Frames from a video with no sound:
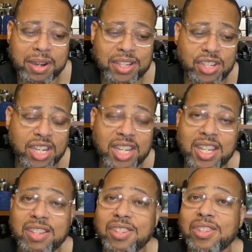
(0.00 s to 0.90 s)
and
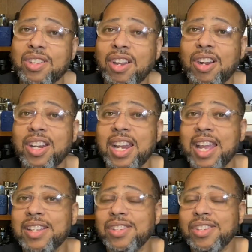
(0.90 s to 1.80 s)
jeans are a
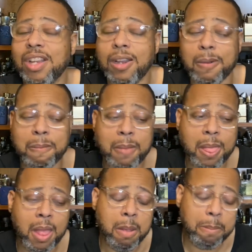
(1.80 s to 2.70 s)
nice
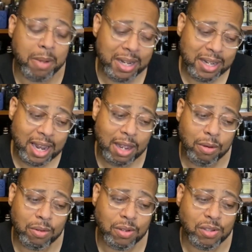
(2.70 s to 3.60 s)

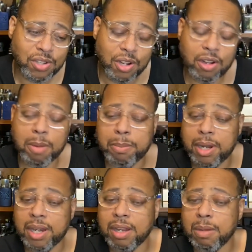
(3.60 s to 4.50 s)
button-down shirt or
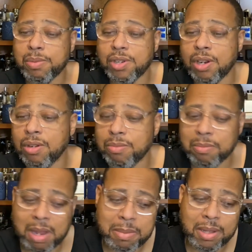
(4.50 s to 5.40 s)
button-up shirt.
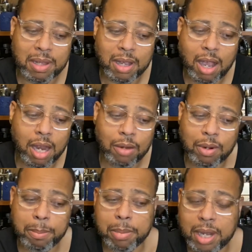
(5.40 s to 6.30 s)
Maybe the collar
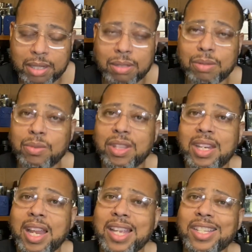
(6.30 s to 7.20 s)
unbuttoned with a
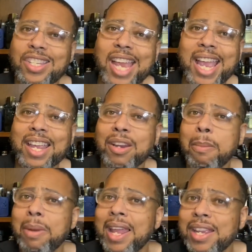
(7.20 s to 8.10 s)
nice jacket or
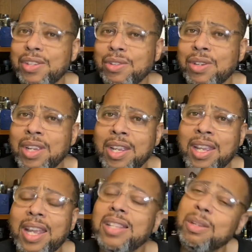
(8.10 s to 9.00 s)
blazer
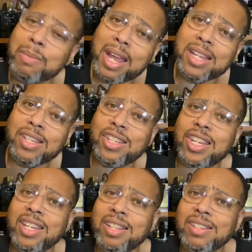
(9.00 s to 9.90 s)
and some nice
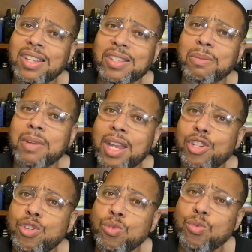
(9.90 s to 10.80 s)
jeans and some nice
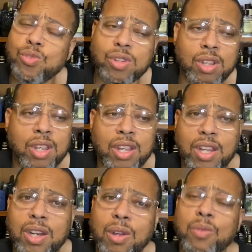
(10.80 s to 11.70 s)
shoes.
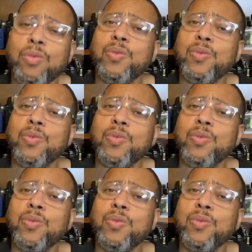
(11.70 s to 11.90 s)
You know,